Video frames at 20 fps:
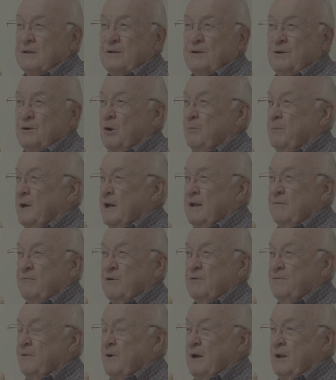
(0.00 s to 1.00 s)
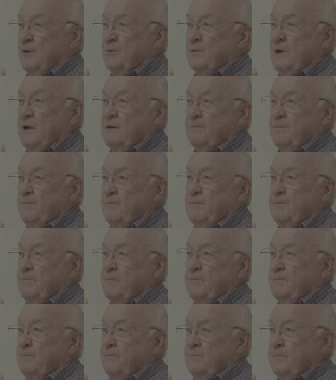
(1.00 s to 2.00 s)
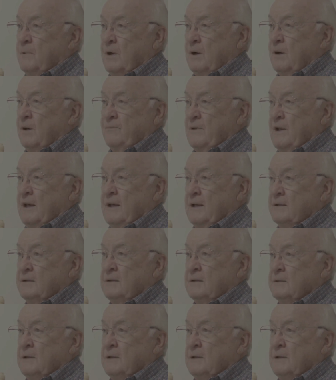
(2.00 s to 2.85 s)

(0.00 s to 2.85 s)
Nobody ever followed up on that.